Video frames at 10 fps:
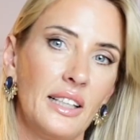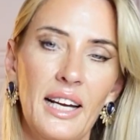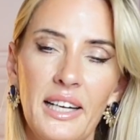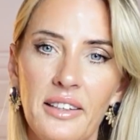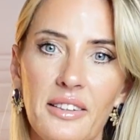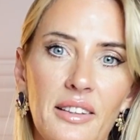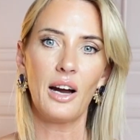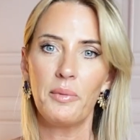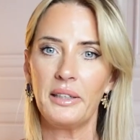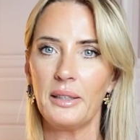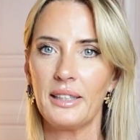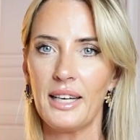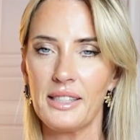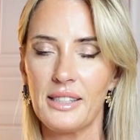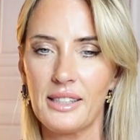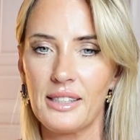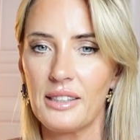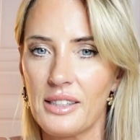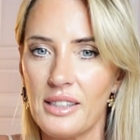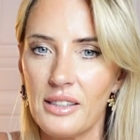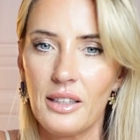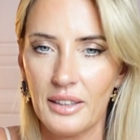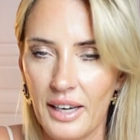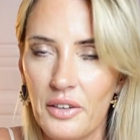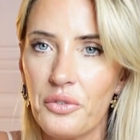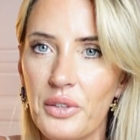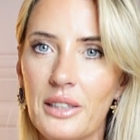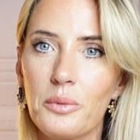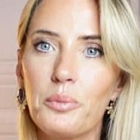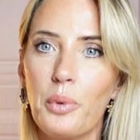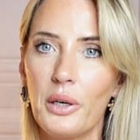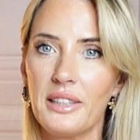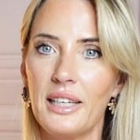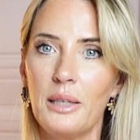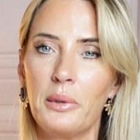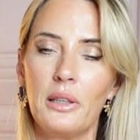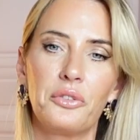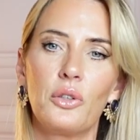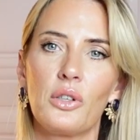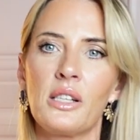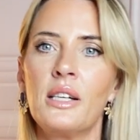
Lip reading: lengths, how many guests can fit per table. Of course,